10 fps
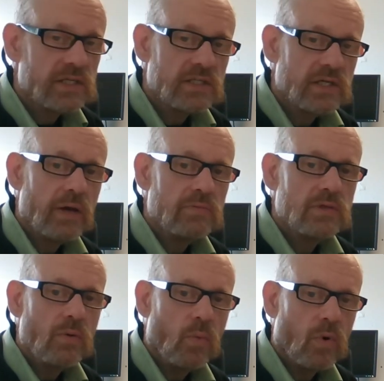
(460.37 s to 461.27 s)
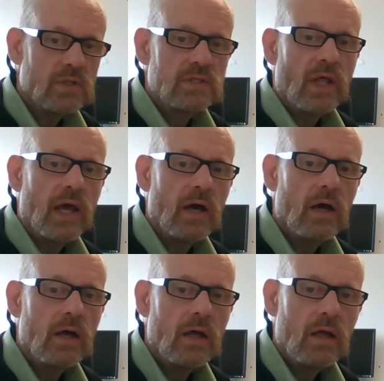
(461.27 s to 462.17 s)
accept what's there,
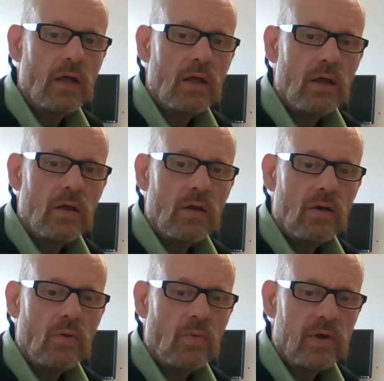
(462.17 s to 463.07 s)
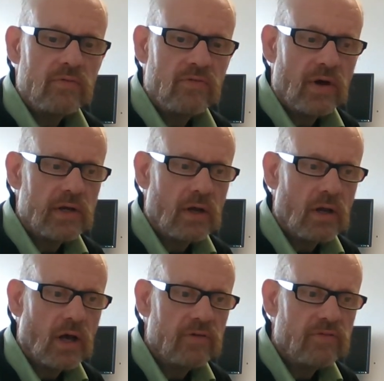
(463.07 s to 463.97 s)
we can find our
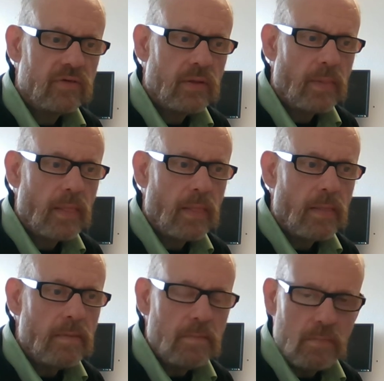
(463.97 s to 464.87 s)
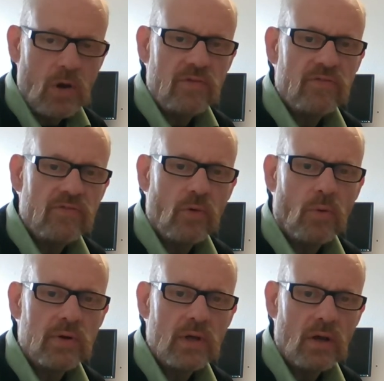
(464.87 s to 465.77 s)
life moving
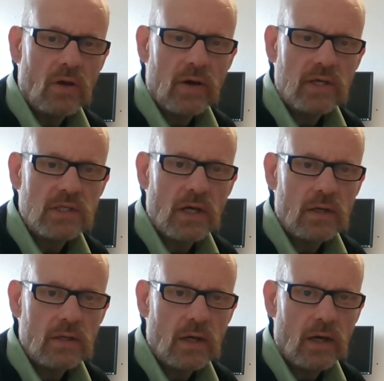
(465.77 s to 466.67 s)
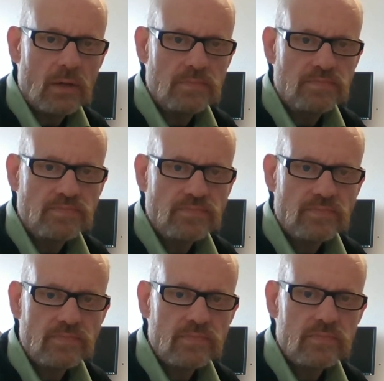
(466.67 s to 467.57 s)
forward a lot easier.
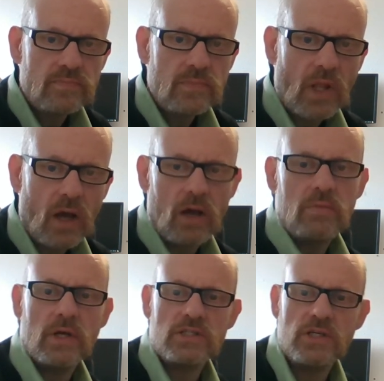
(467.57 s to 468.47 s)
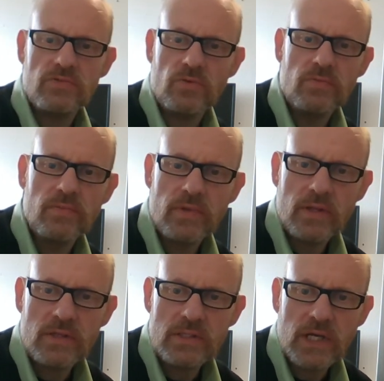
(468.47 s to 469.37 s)
I hope that's useful.
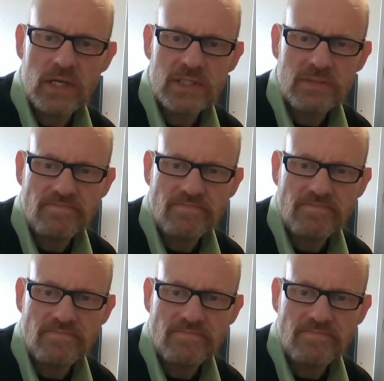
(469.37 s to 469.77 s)
Cheers.